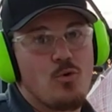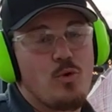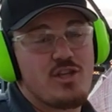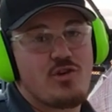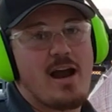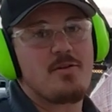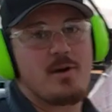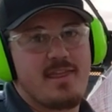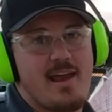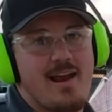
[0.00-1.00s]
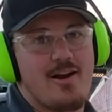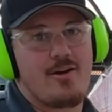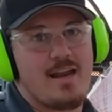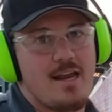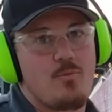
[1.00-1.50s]
We tried with
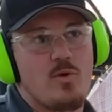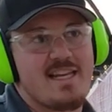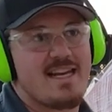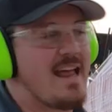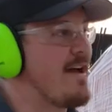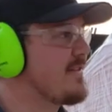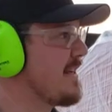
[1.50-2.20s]
air and we didn't have